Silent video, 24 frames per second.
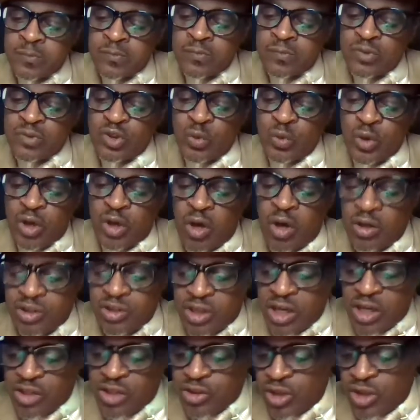You will
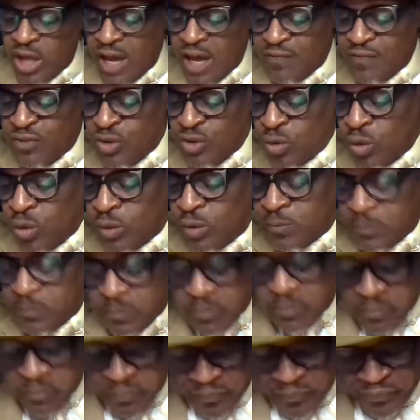cut your life short.
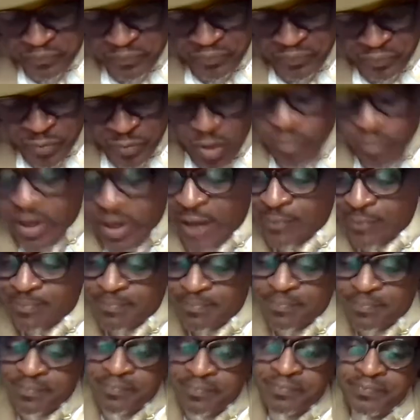Okay.
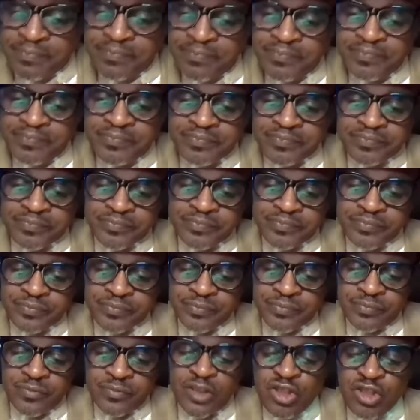
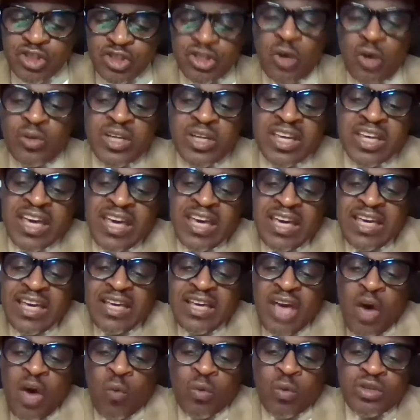So the
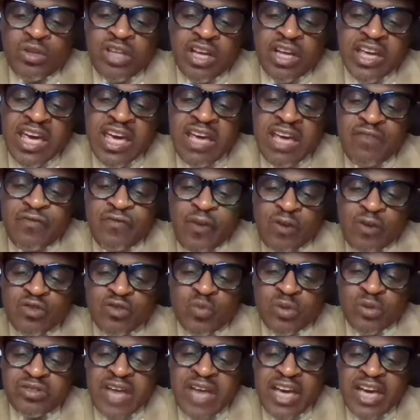king first
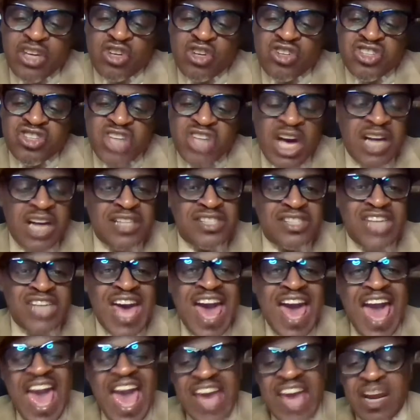will take your sons
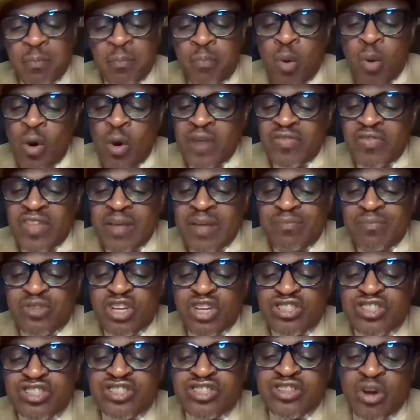and appoint them to
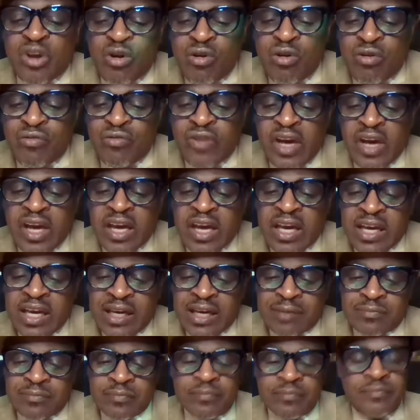serve
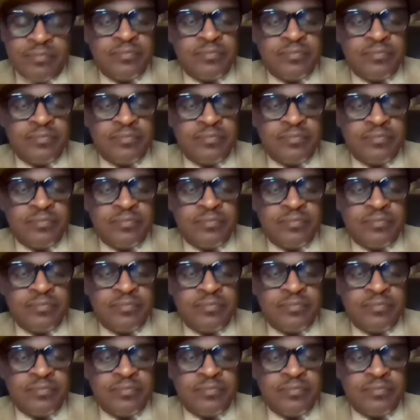him.